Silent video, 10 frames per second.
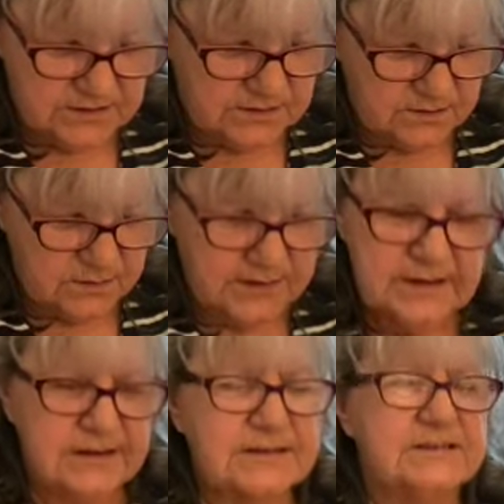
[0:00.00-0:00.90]
three
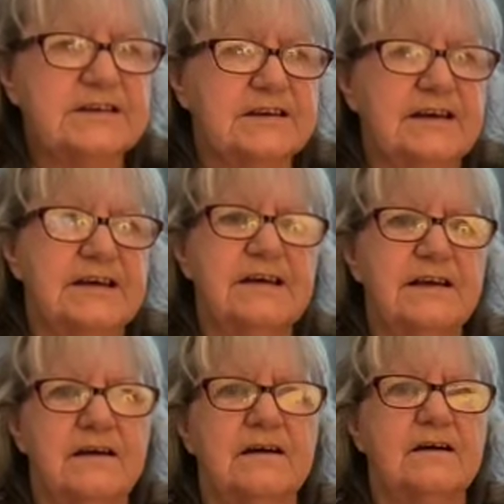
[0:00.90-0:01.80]
things today.
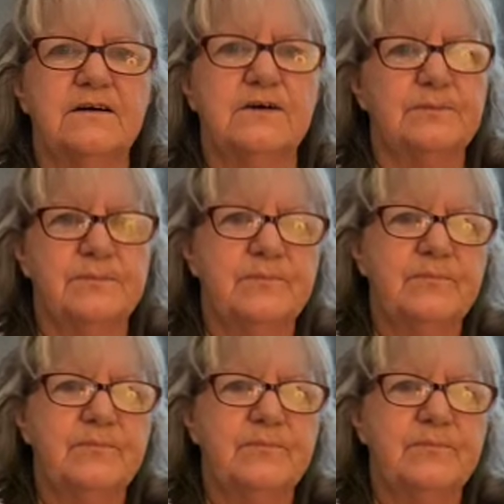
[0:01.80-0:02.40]
Um,